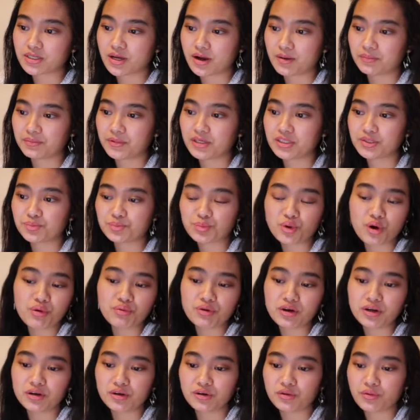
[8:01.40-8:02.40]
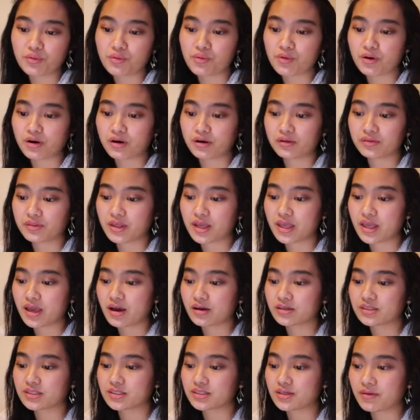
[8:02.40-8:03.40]
come is broken, or they
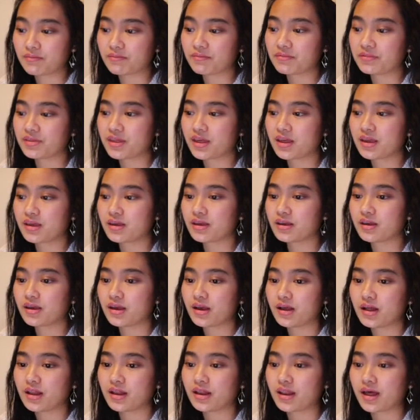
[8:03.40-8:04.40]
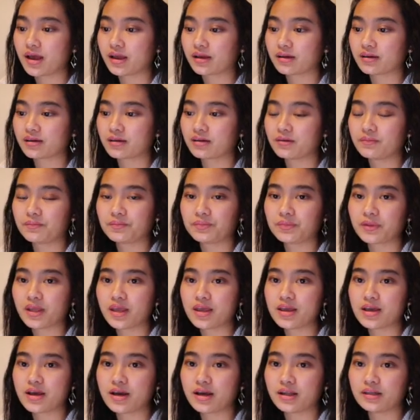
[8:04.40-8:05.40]
got something like,
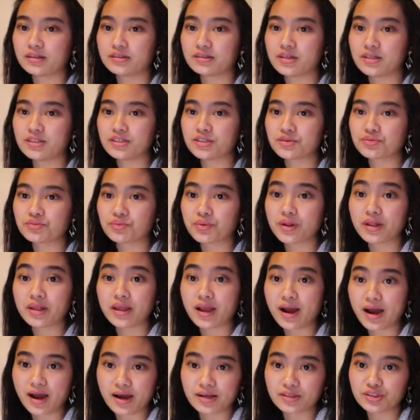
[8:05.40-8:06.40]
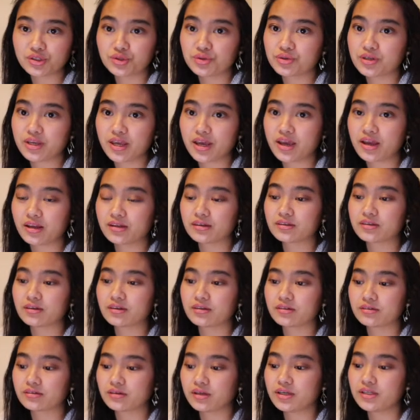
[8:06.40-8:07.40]
and it's really hard to get
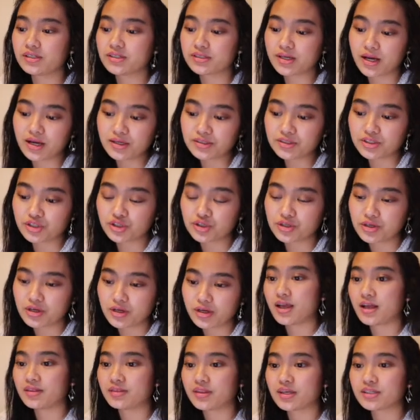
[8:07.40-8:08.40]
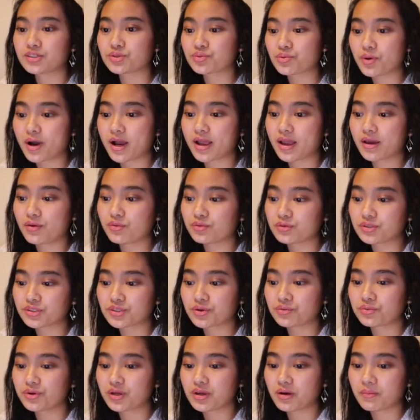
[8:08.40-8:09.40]
in touch. And that's why I
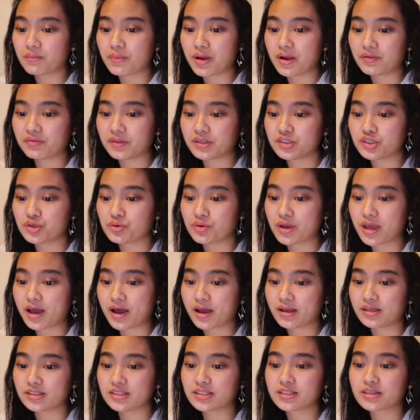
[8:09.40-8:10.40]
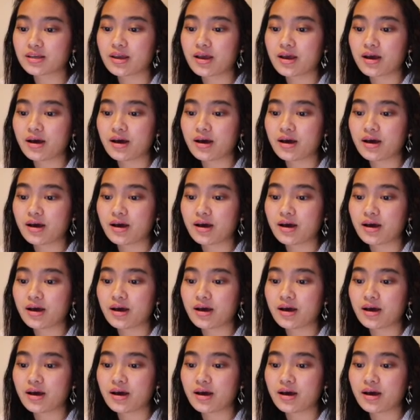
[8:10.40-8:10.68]
also recommend that you guys